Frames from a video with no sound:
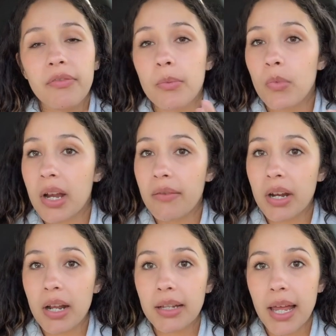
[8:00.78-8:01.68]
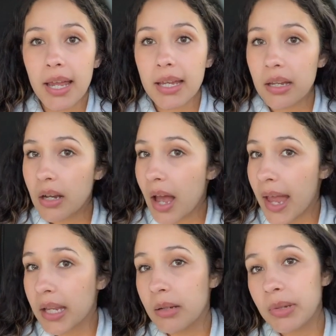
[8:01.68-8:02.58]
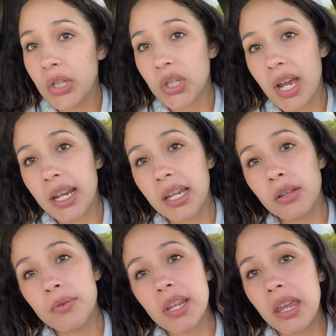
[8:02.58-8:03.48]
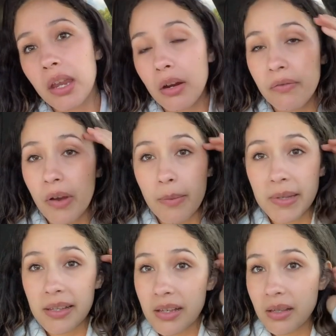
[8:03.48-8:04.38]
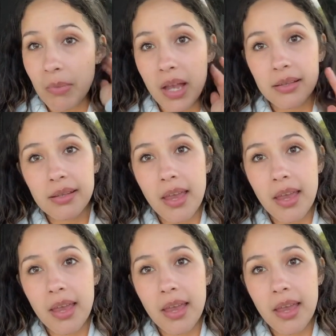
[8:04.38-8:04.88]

from what I read online, I could be shedding and losing hair for up to six months.